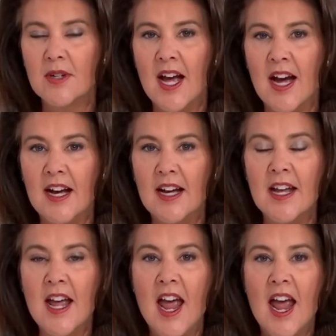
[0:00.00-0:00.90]
card,
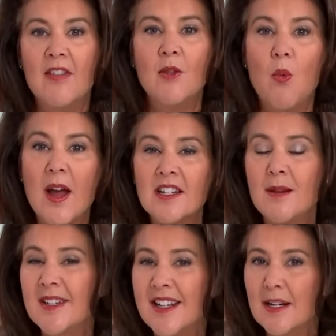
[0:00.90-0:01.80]
and the wait time to get a